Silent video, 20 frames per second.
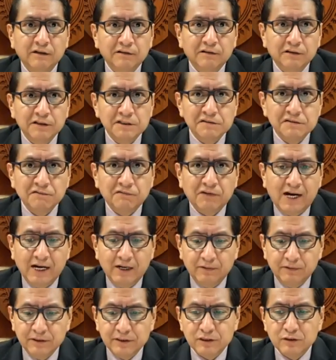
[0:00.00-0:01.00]
this
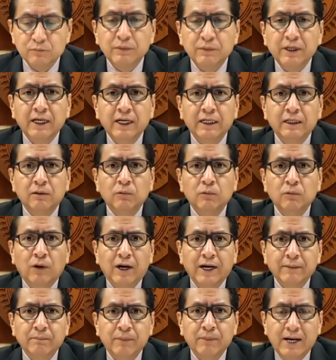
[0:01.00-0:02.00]
virus may
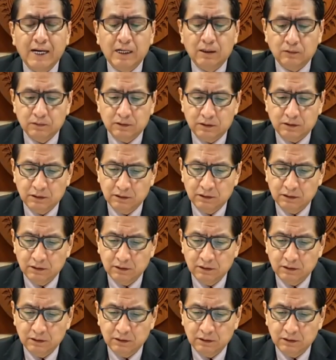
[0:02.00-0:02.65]
wipe out